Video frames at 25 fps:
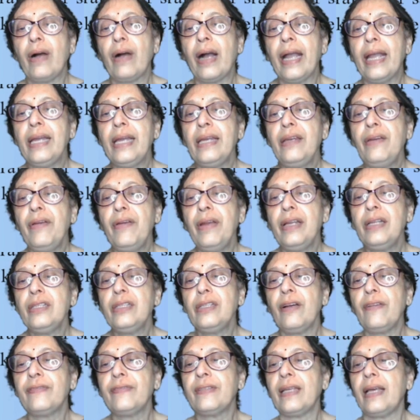wide
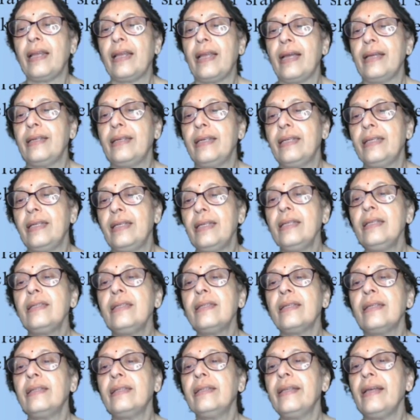range of
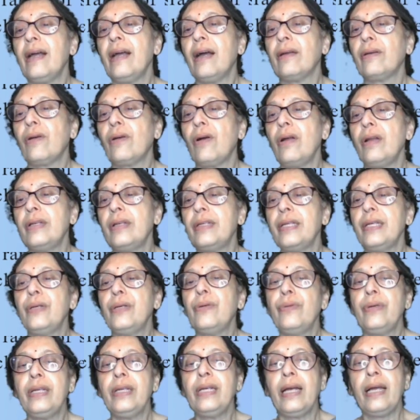salinities, they are called
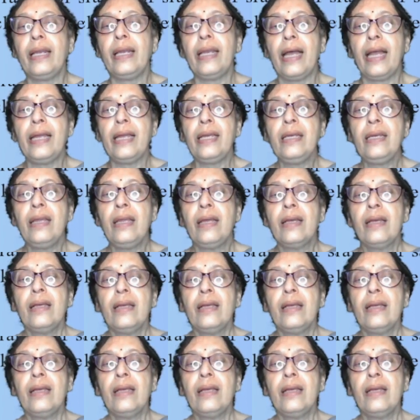euryhaline.